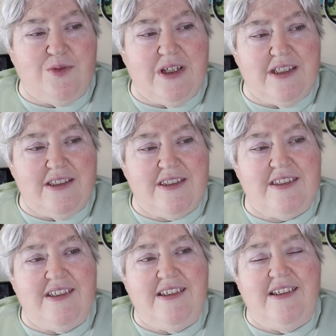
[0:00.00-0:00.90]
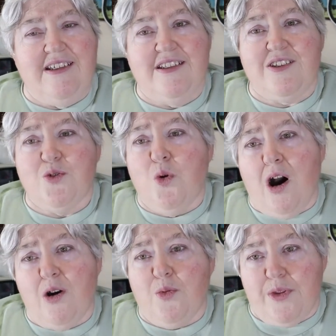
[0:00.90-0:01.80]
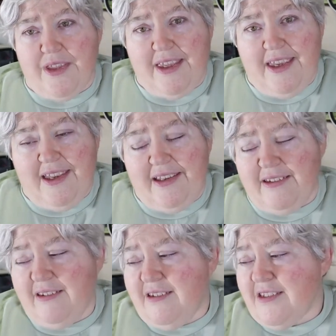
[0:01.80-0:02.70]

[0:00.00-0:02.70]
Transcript: was to walk with a cane.